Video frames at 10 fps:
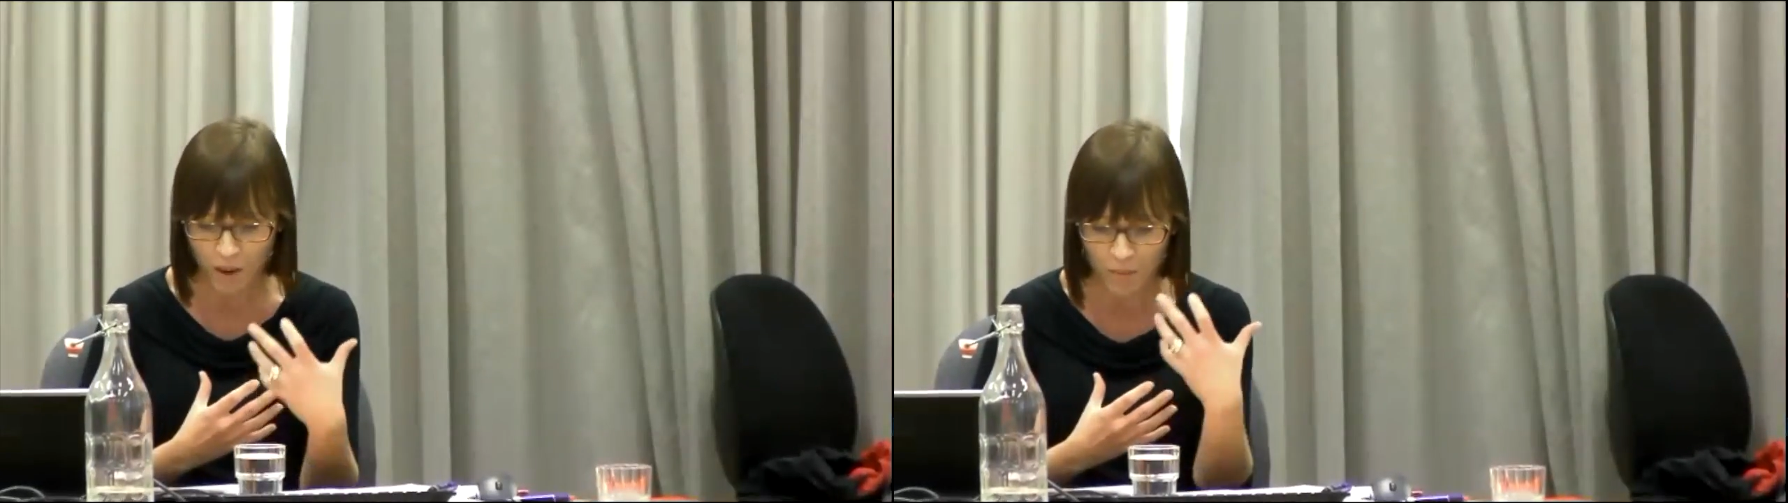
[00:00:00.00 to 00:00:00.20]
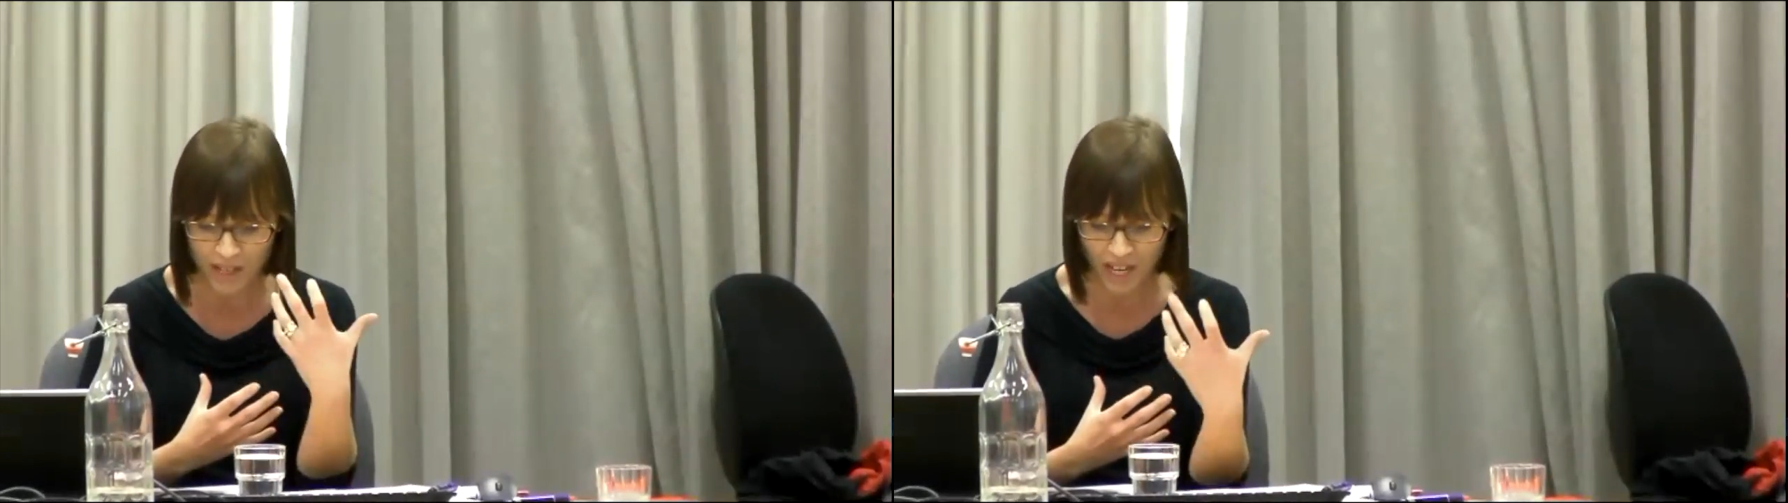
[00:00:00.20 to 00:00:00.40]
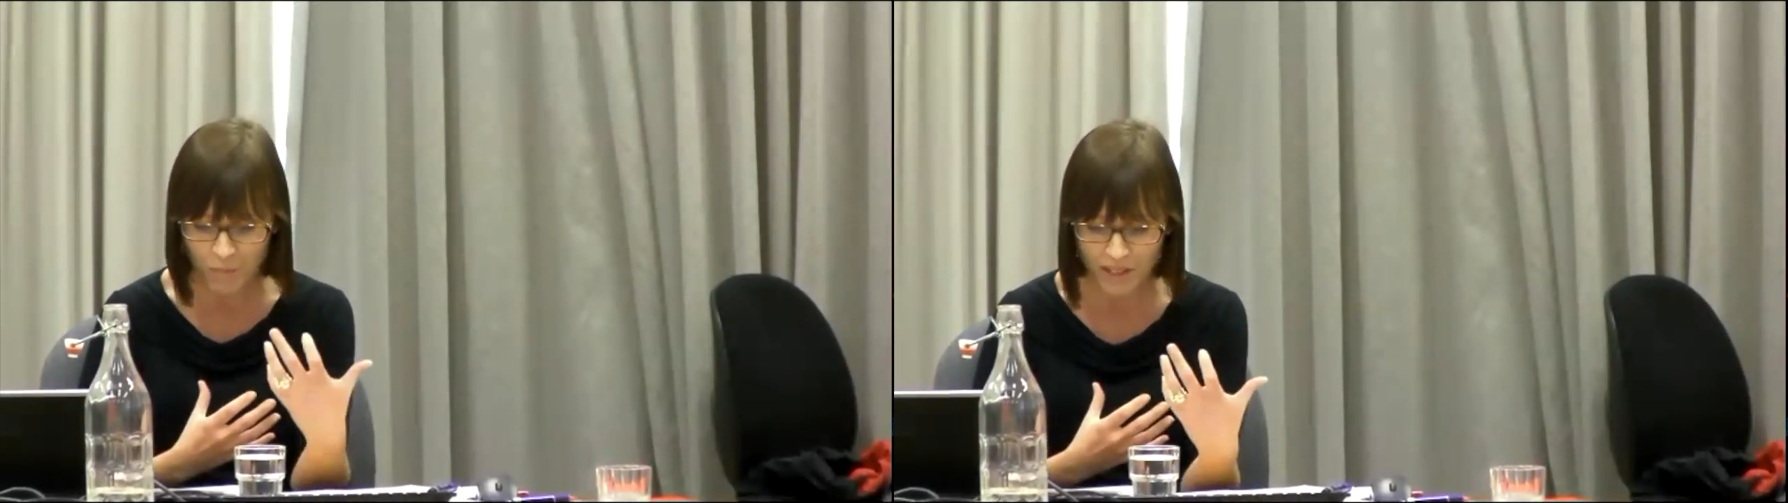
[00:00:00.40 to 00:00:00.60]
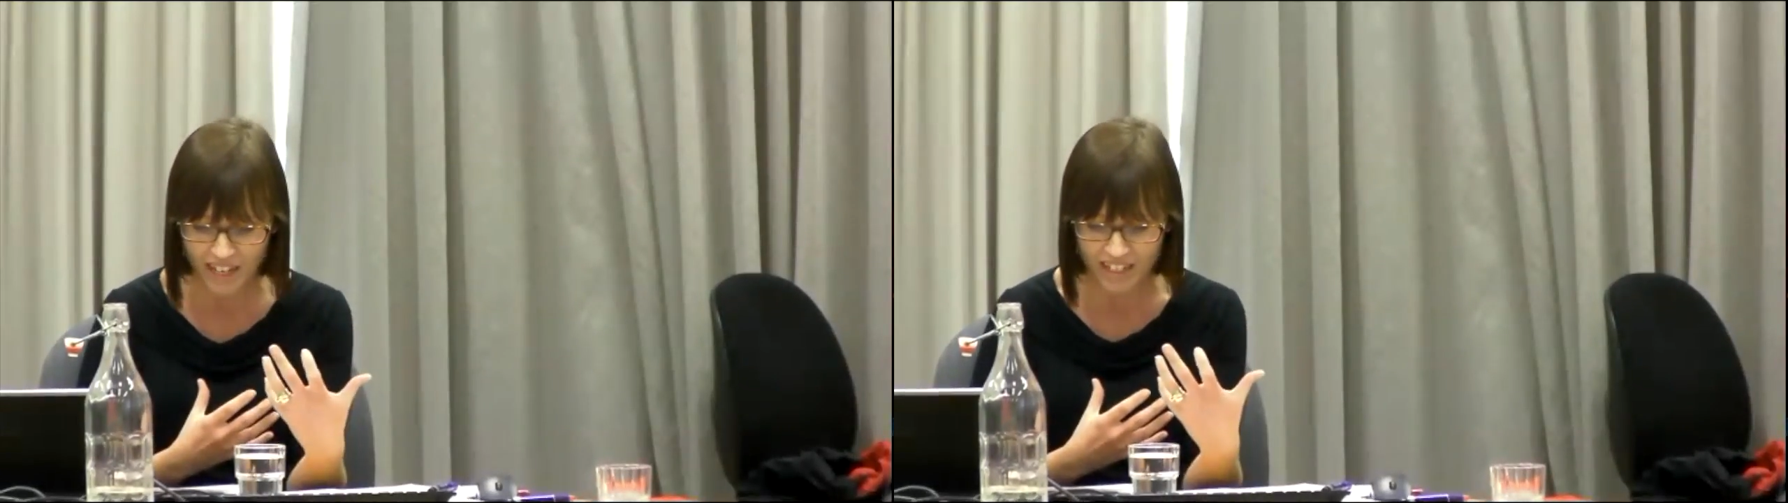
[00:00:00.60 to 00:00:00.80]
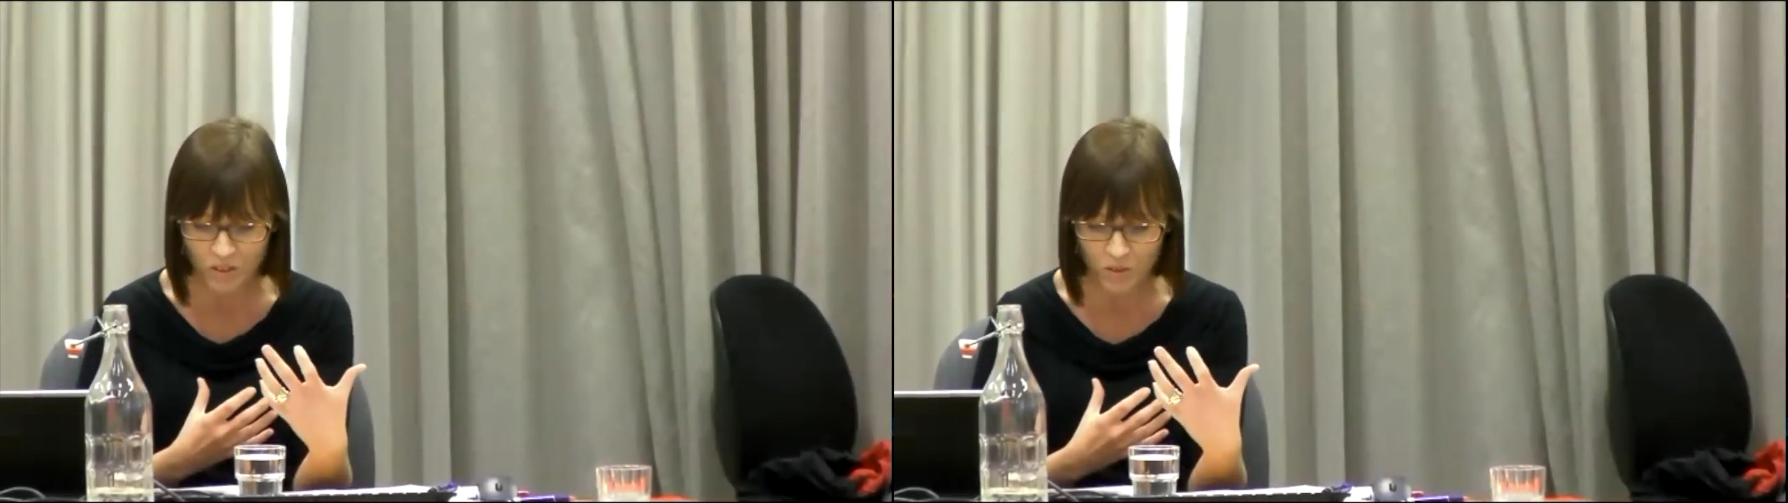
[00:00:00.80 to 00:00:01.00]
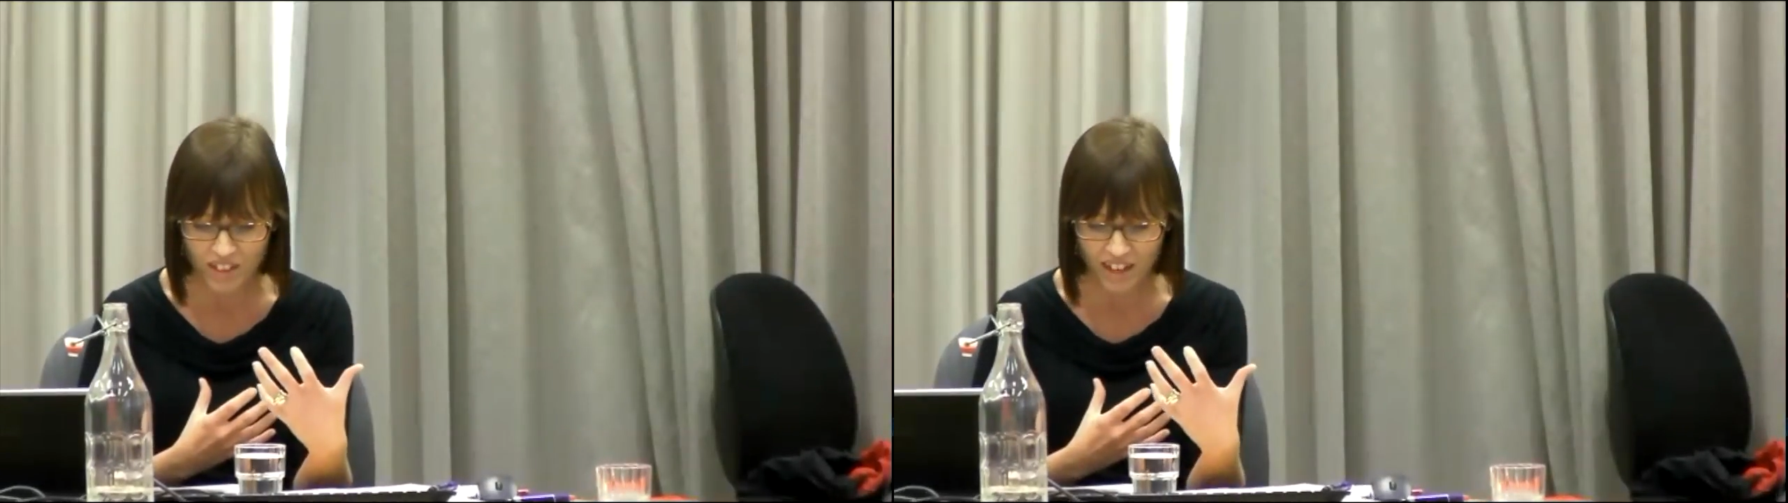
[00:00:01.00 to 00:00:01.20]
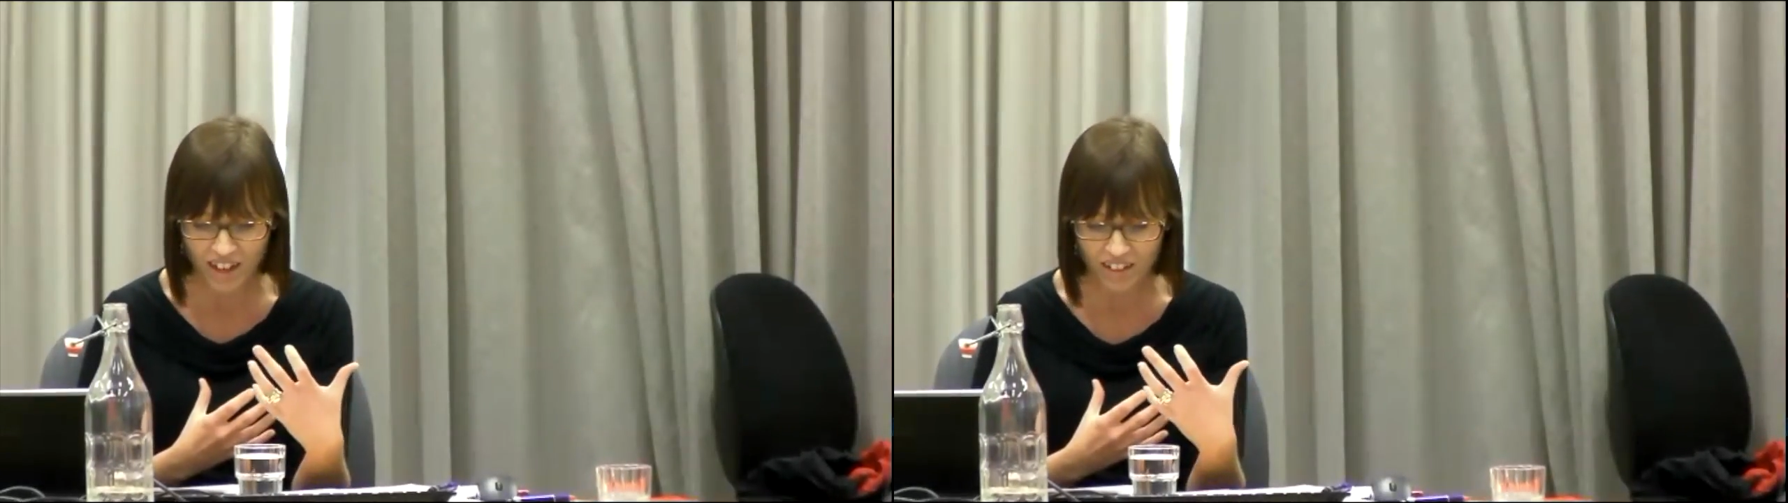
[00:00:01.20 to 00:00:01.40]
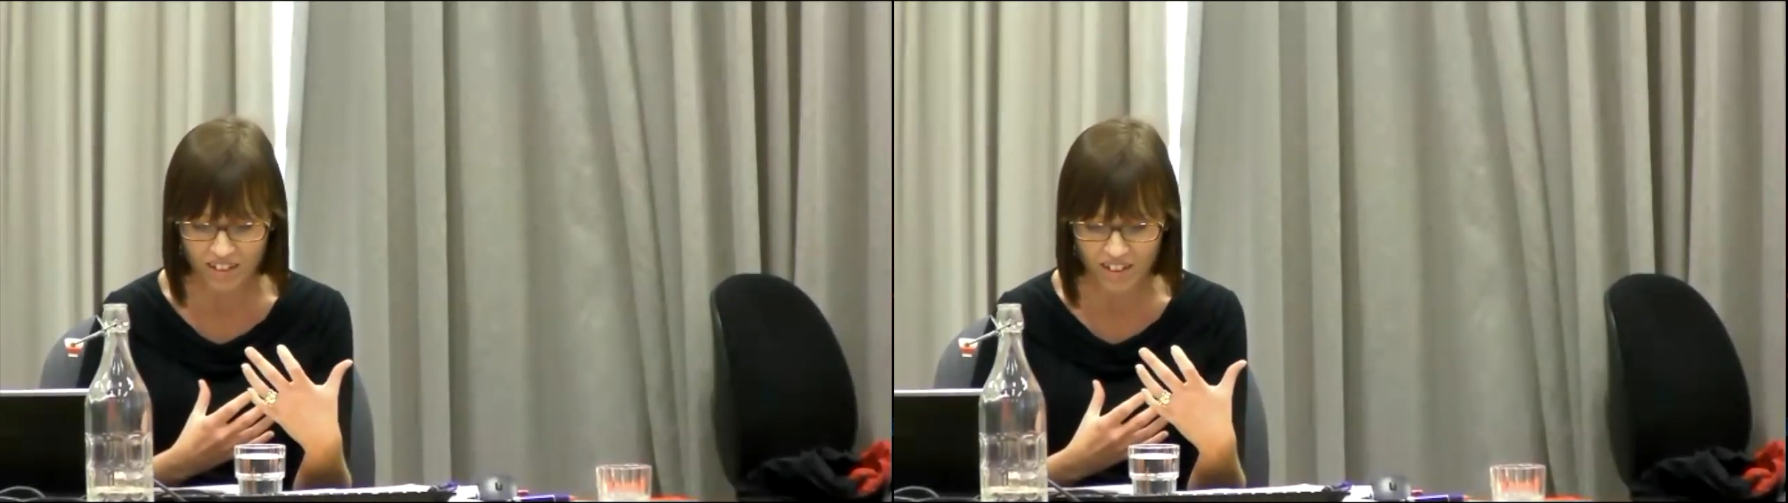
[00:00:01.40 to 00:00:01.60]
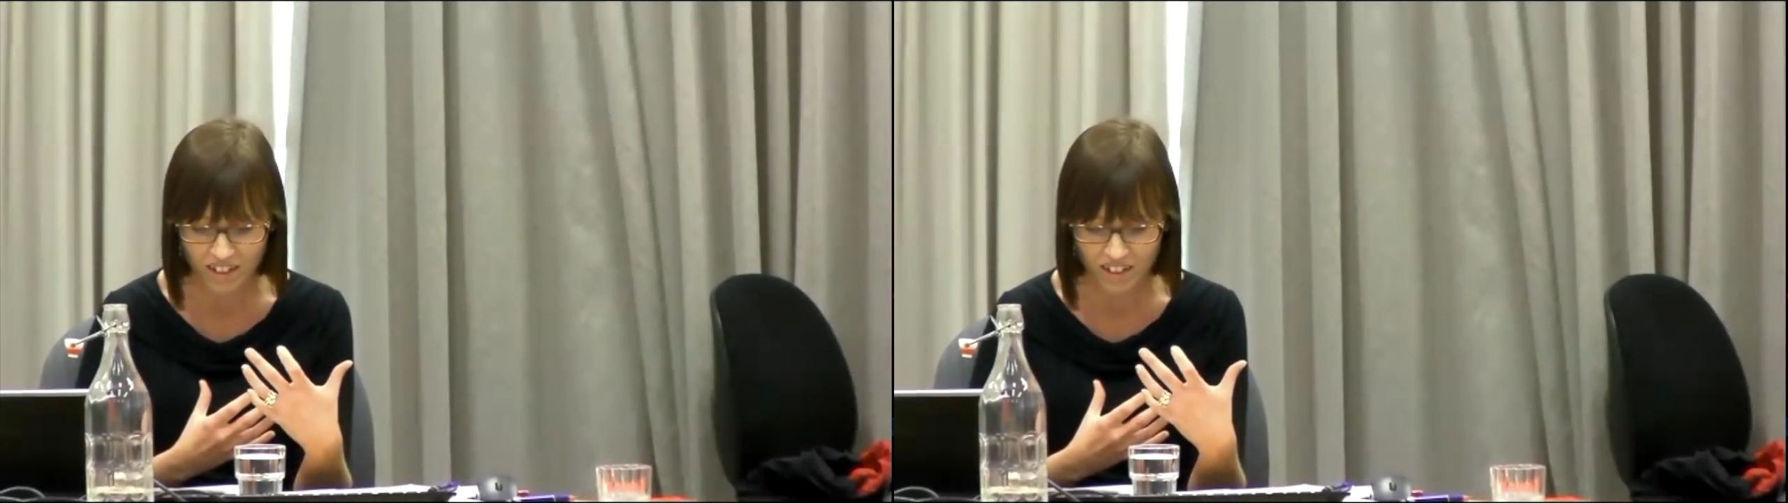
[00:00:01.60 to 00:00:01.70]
bumping up against is that